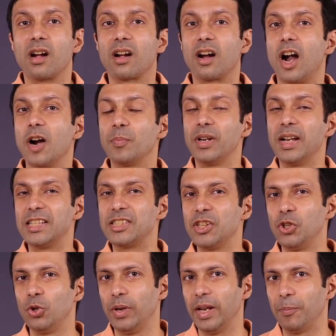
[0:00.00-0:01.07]
Carbon has a
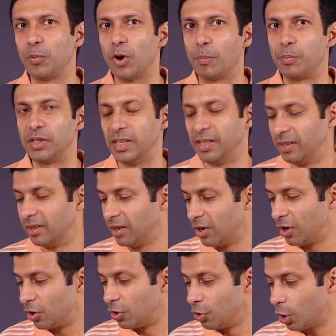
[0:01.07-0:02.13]
unique property
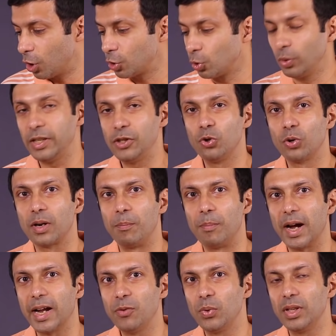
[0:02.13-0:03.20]
not only to
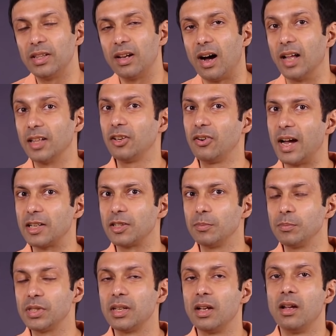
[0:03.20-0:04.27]
combine with other
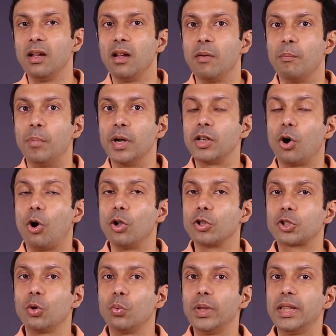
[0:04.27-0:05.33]
atoms but
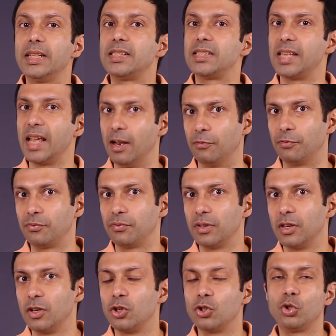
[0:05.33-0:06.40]
also with itself
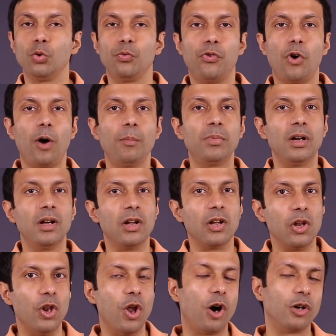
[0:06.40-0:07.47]
to form
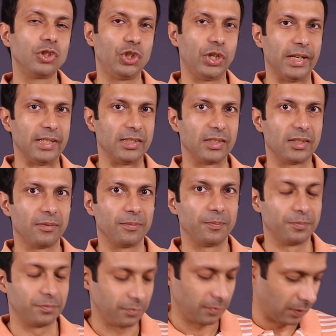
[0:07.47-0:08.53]
long chains.
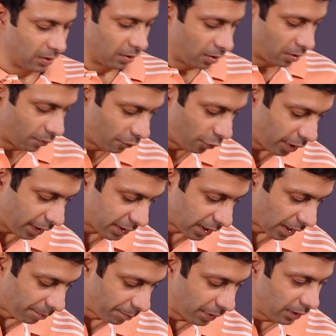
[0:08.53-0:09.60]
For
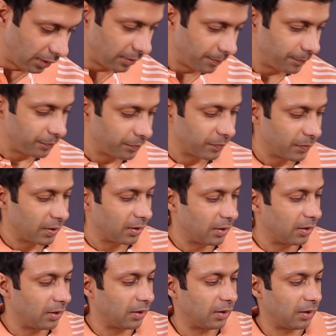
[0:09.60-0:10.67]
example,
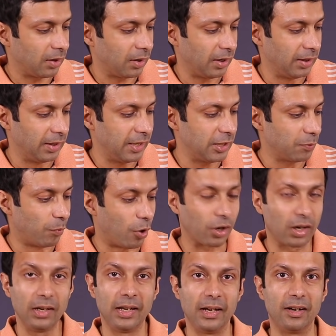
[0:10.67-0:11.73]
in this
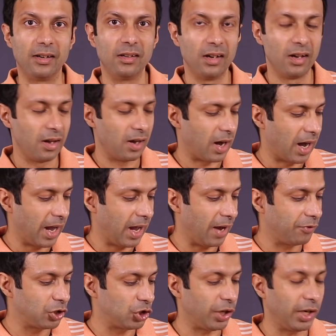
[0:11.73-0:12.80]
model here, I
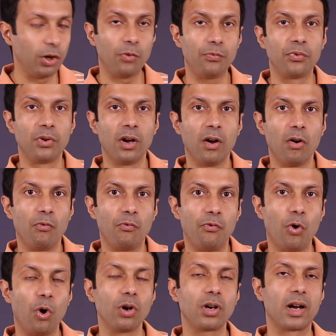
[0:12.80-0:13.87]
have a chain of
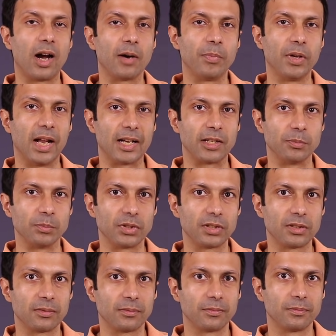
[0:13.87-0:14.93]
four carbon atoms.